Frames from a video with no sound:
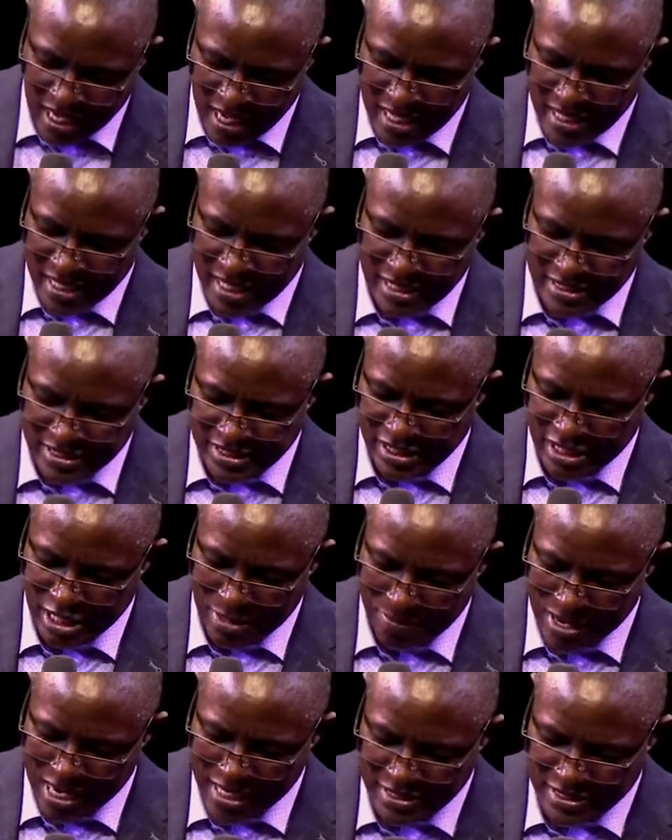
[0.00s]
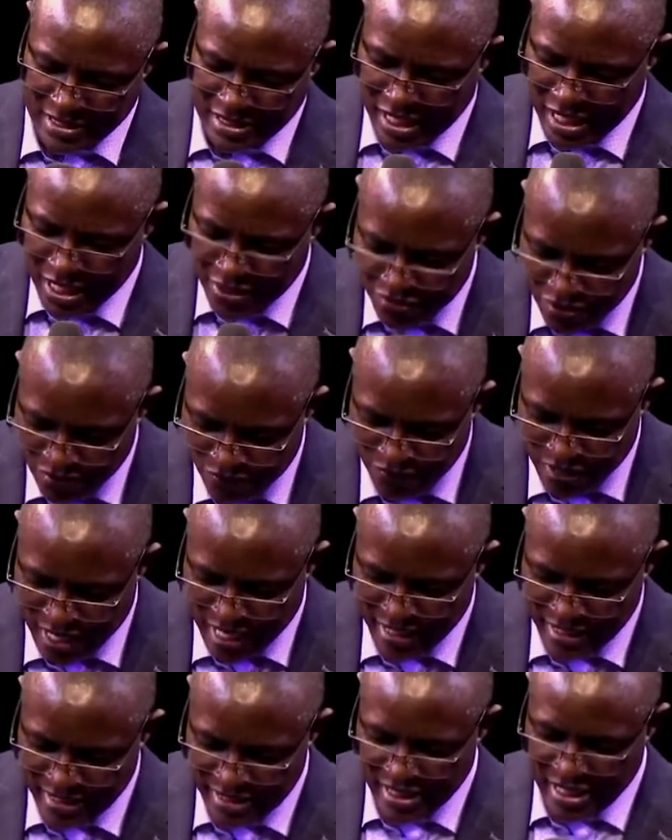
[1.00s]
unless it abides in the
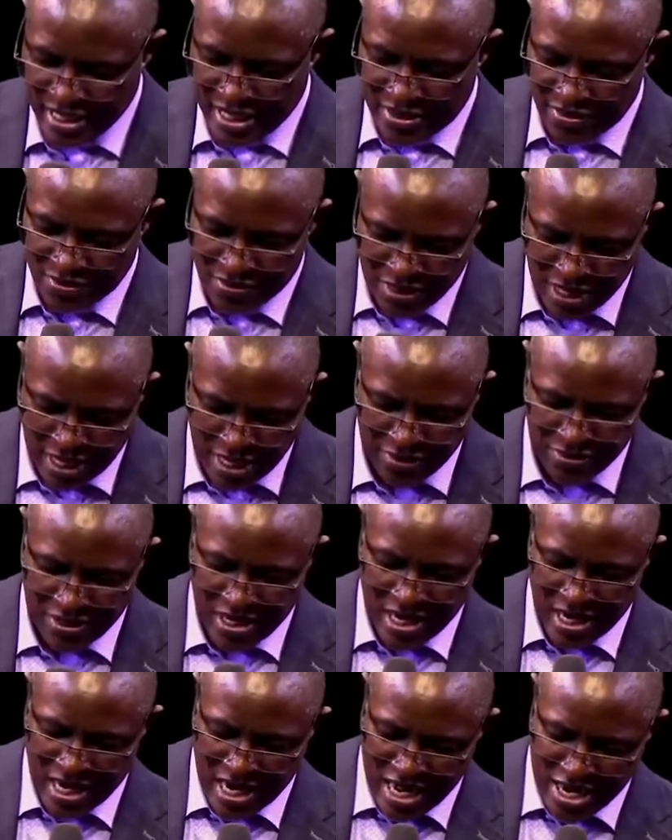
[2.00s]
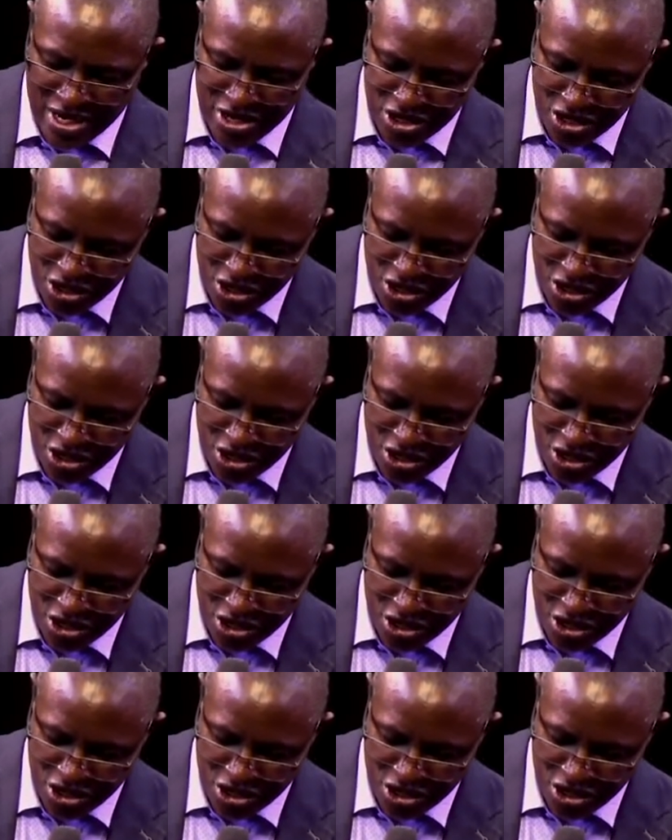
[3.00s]
vine, neither can